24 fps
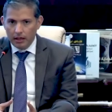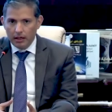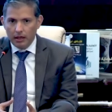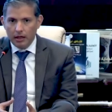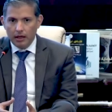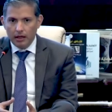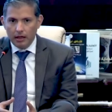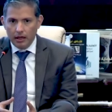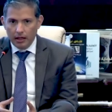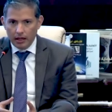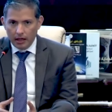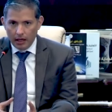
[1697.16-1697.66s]

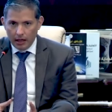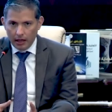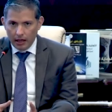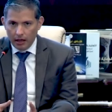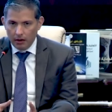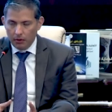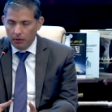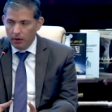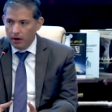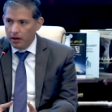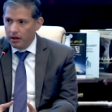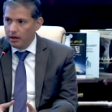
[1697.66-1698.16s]
like
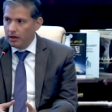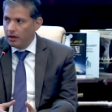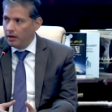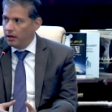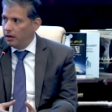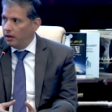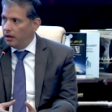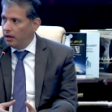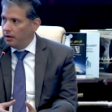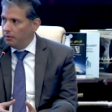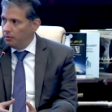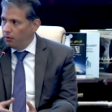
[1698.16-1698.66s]
Nicaragua,
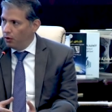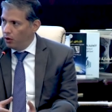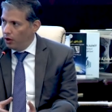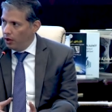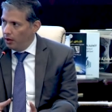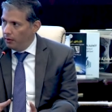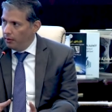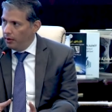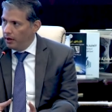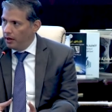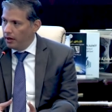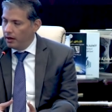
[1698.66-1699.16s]
like
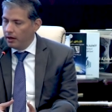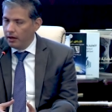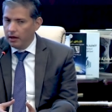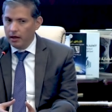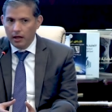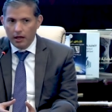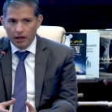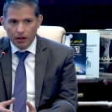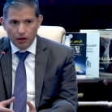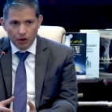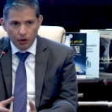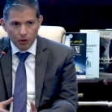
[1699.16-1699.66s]
Bolivia,
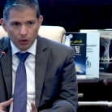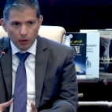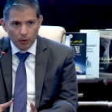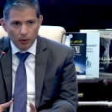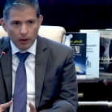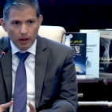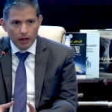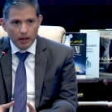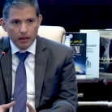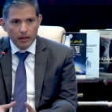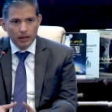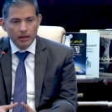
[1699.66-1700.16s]
like
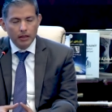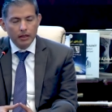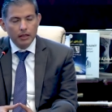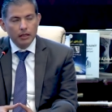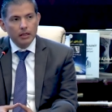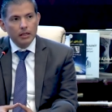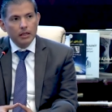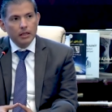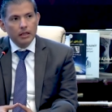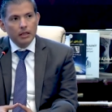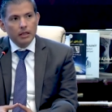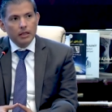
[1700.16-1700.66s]
Cuba,
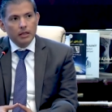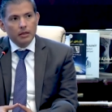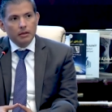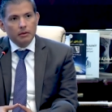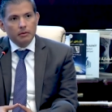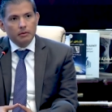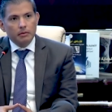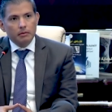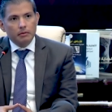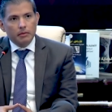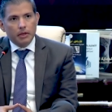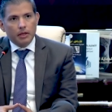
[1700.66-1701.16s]

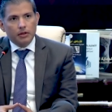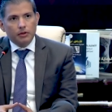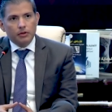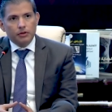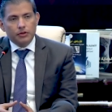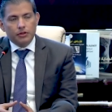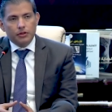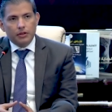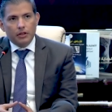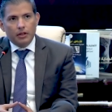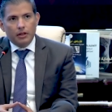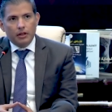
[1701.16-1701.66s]

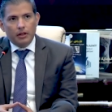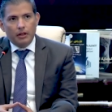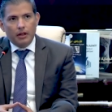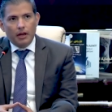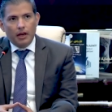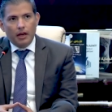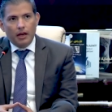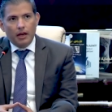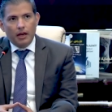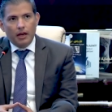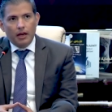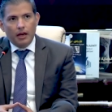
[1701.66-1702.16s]
because
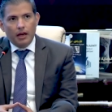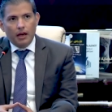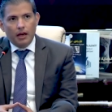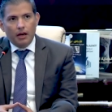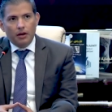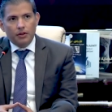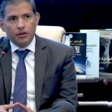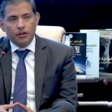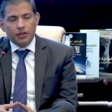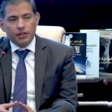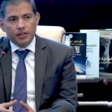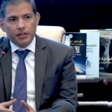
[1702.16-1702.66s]
they
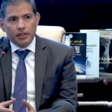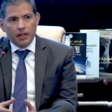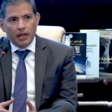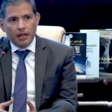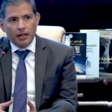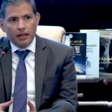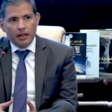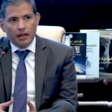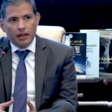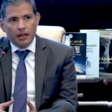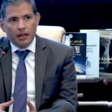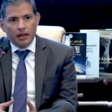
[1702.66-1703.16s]

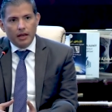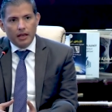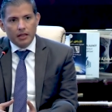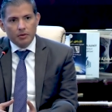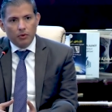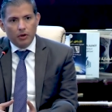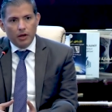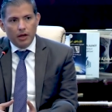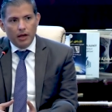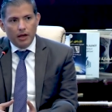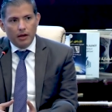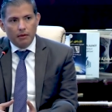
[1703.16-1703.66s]
understand that
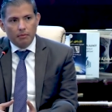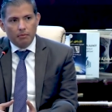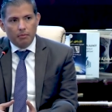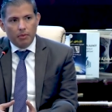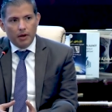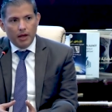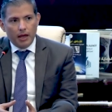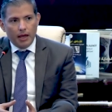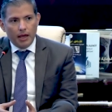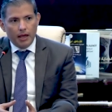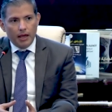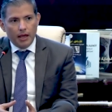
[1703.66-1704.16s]
Hezbollah
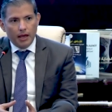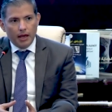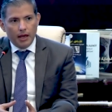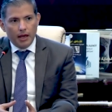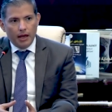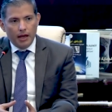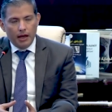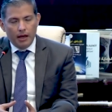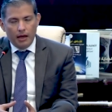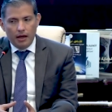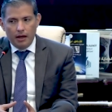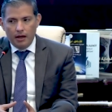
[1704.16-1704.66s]
play
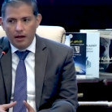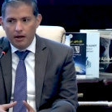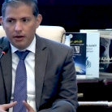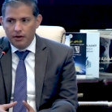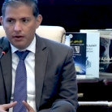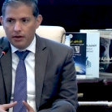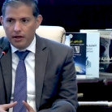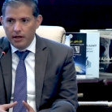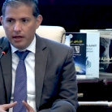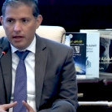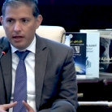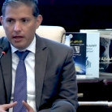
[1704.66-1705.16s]
a
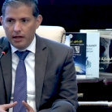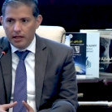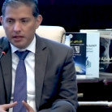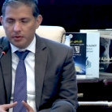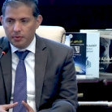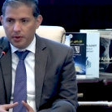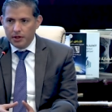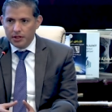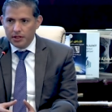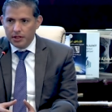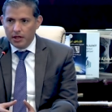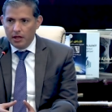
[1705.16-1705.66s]

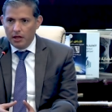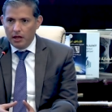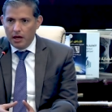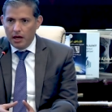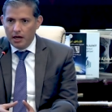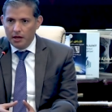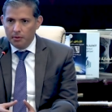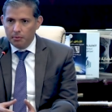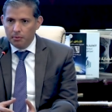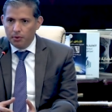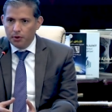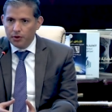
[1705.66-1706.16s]
special and
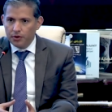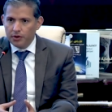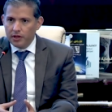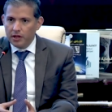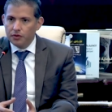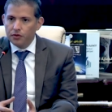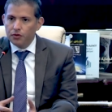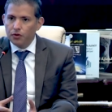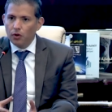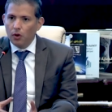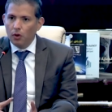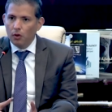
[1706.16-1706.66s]

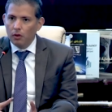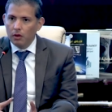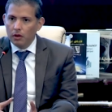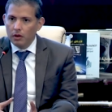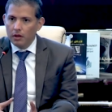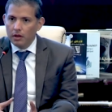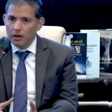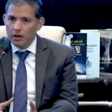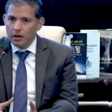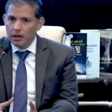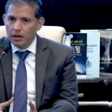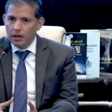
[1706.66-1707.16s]
important role
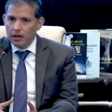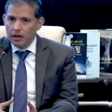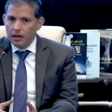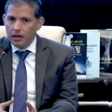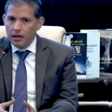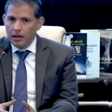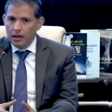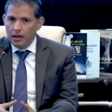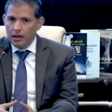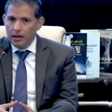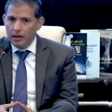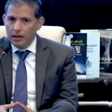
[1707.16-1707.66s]

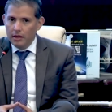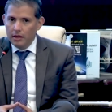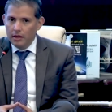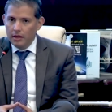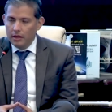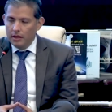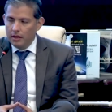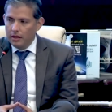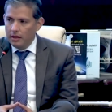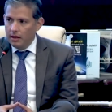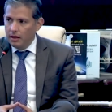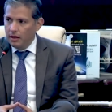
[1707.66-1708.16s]
in
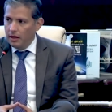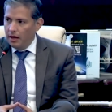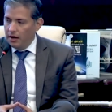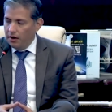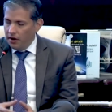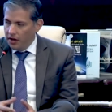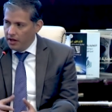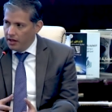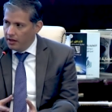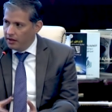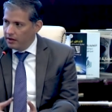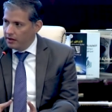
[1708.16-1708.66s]
their
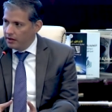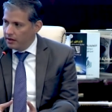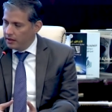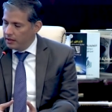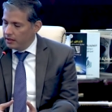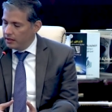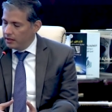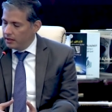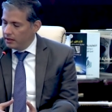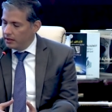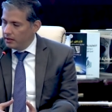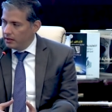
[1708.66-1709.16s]

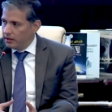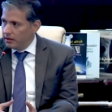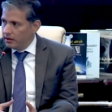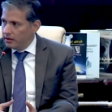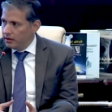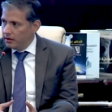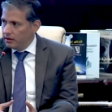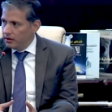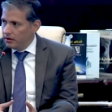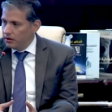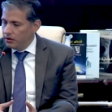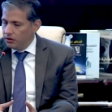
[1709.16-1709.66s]
interest
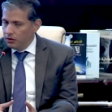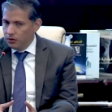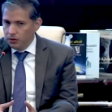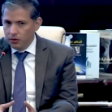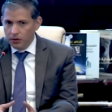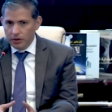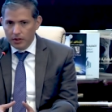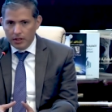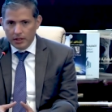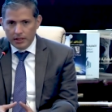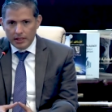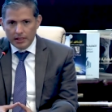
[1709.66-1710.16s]
to
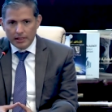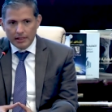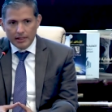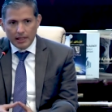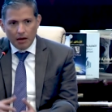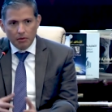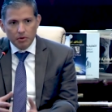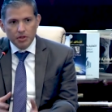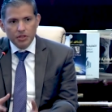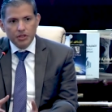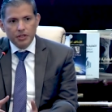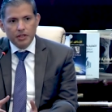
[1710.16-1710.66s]

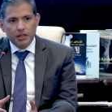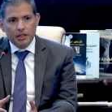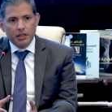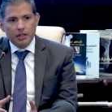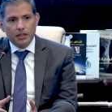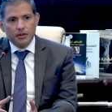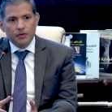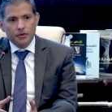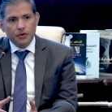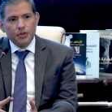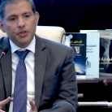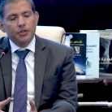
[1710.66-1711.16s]
disestablish the
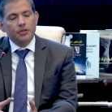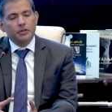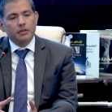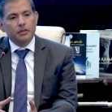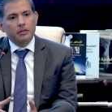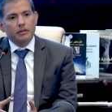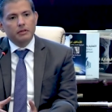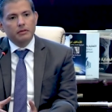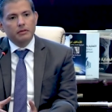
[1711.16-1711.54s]
region.